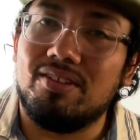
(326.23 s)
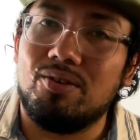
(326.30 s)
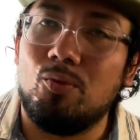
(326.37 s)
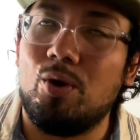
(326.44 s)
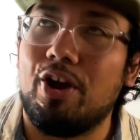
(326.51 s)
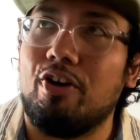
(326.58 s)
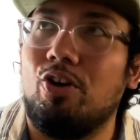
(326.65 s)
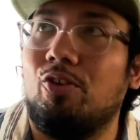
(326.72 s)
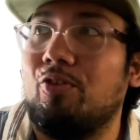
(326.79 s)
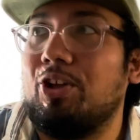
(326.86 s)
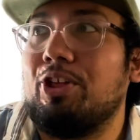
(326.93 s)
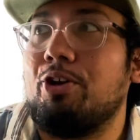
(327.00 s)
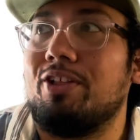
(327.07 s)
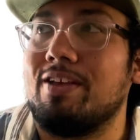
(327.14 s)
where it
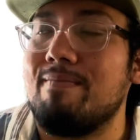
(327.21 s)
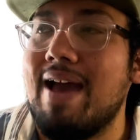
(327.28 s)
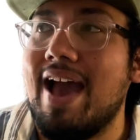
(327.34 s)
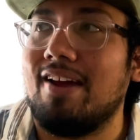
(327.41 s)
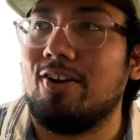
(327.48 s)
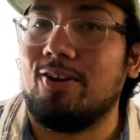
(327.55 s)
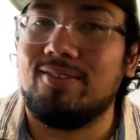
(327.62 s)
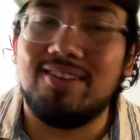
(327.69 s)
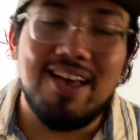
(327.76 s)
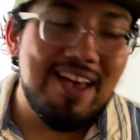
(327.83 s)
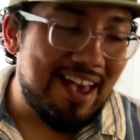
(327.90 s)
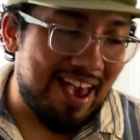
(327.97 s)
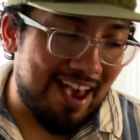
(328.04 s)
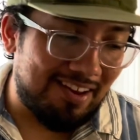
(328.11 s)
really only matters.
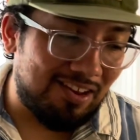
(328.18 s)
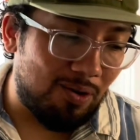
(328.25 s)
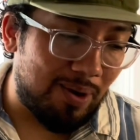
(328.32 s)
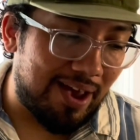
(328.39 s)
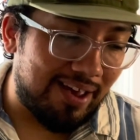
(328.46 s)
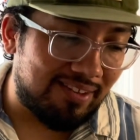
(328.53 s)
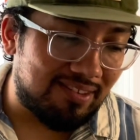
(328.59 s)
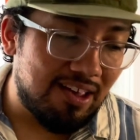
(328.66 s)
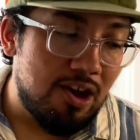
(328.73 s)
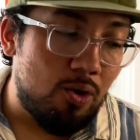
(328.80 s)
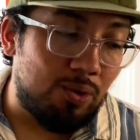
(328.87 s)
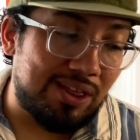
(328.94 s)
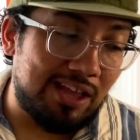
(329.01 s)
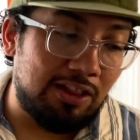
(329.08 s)
Anyways,
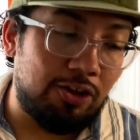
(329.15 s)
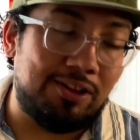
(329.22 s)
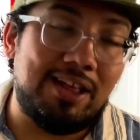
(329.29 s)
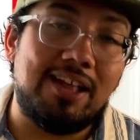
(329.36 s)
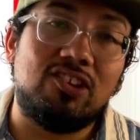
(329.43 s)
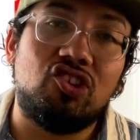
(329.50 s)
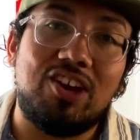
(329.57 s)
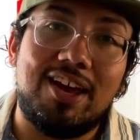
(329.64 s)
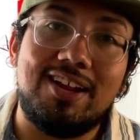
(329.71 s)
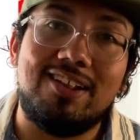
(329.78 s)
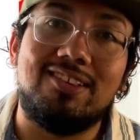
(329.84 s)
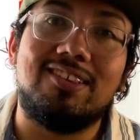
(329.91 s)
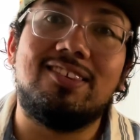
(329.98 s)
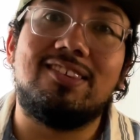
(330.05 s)
we then learned that
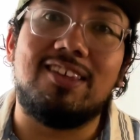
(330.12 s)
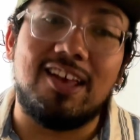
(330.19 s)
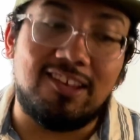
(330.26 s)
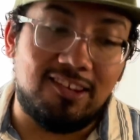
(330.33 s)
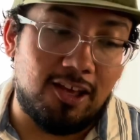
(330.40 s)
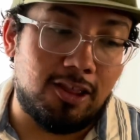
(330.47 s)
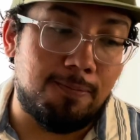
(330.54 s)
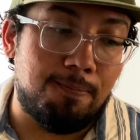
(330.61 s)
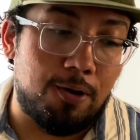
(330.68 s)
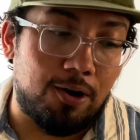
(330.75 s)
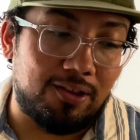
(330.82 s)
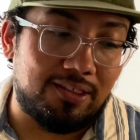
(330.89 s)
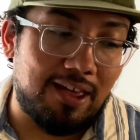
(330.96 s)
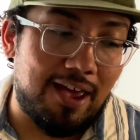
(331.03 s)
Shannon's 60th
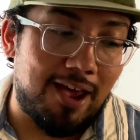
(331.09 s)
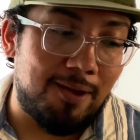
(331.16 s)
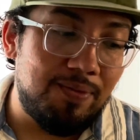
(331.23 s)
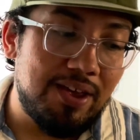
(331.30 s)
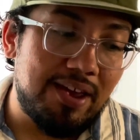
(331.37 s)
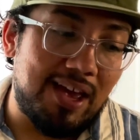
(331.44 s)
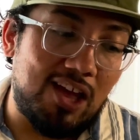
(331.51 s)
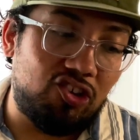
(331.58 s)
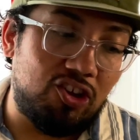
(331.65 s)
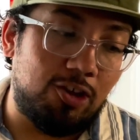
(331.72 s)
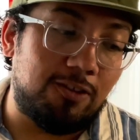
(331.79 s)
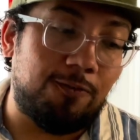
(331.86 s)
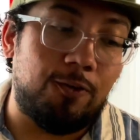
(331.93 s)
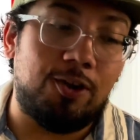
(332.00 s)
birthday, and she
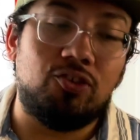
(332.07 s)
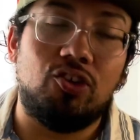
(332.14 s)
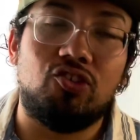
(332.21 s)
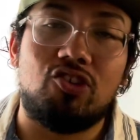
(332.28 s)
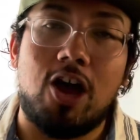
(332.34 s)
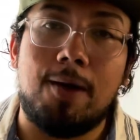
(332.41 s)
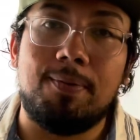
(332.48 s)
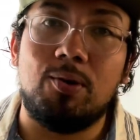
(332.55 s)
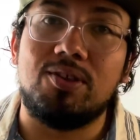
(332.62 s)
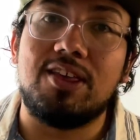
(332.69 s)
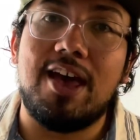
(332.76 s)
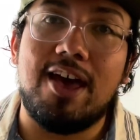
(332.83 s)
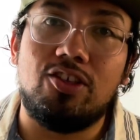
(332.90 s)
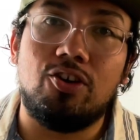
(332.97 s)
goes furniture shopping with
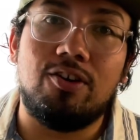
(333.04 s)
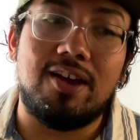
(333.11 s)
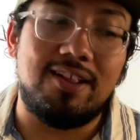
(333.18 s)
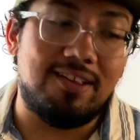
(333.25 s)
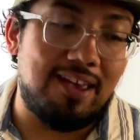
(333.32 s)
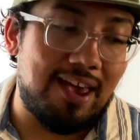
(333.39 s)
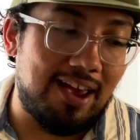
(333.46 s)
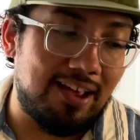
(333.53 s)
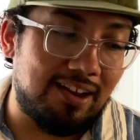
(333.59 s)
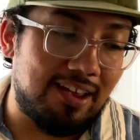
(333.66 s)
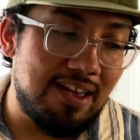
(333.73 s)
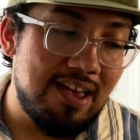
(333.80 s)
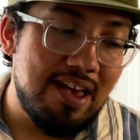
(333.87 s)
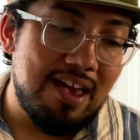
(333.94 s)
Heather and
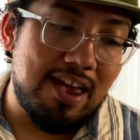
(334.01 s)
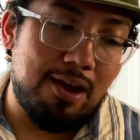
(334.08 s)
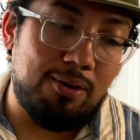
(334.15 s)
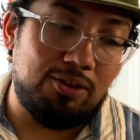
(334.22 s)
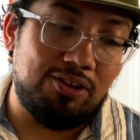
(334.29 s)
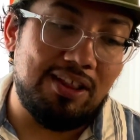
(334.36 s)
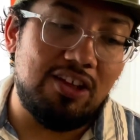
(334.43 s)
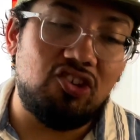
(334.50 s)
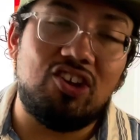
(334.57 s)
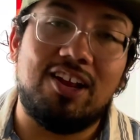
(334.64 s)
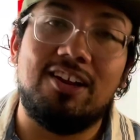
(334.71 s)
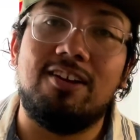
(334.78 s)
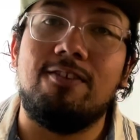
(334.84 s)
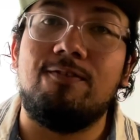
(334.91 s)
Katie. And we learned that
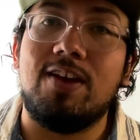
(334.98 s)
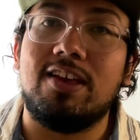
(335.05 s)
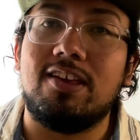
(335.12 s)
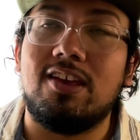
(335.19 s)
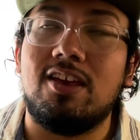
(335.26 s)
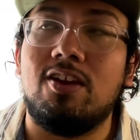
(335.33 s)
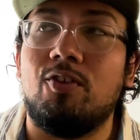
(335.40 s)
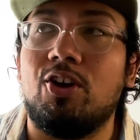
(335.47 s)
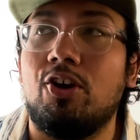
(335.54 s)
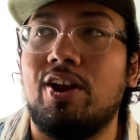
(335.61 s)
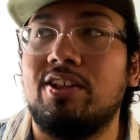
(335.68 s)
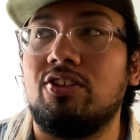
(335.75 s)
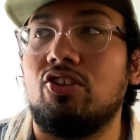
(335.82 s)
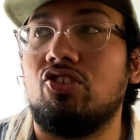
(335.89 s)
Shannon and Vicky,
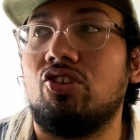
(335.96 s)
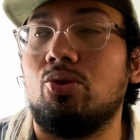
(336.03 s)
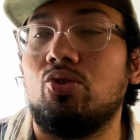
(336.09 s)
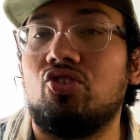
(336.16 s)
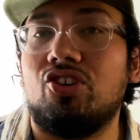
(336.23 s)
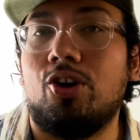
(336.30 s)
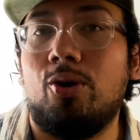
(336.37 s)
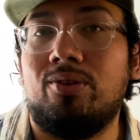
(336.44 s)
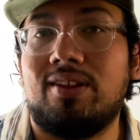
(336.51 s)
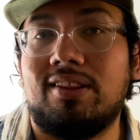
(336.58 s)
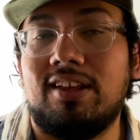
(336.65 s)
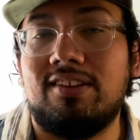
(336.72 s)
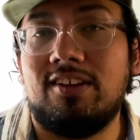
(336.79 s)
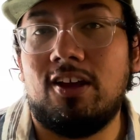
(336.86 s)
regarding their two shows that
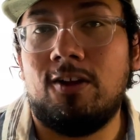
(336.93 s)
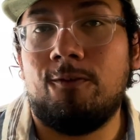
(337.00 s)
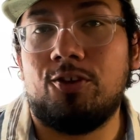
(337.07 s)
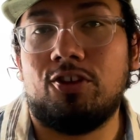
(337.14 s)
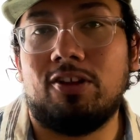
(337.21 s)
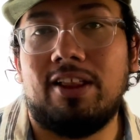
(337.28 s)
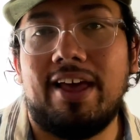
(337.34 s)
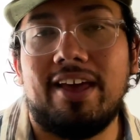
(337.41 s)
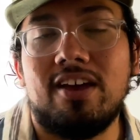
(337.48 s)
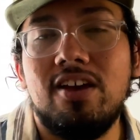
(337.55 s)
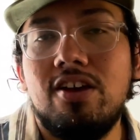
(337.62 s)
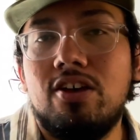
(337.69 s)
they did for their like